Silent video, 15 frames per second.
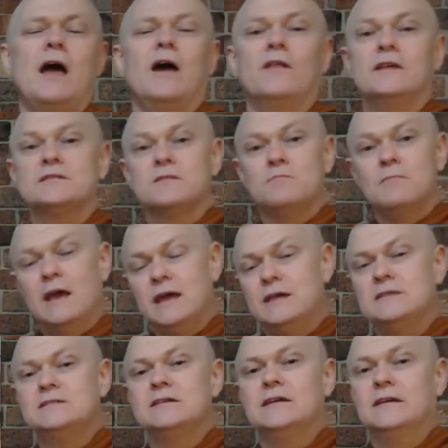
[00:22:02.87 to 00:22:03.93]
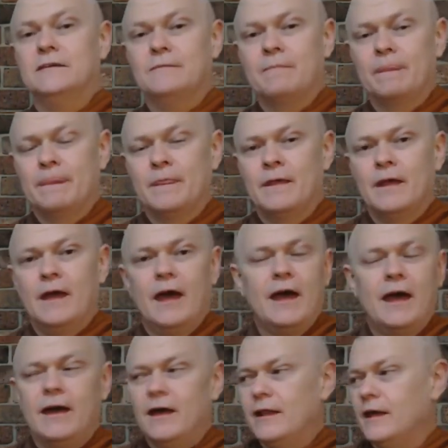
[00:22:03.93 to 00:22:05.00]
that's amazing.
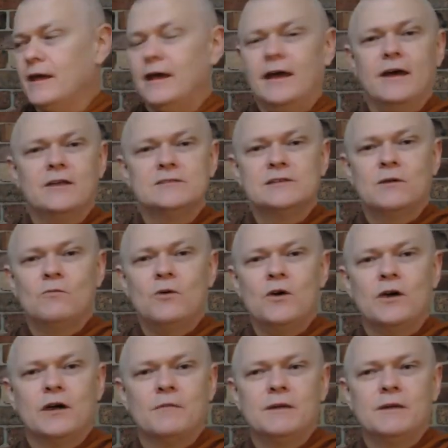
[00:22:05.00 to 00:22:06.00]
How does that work?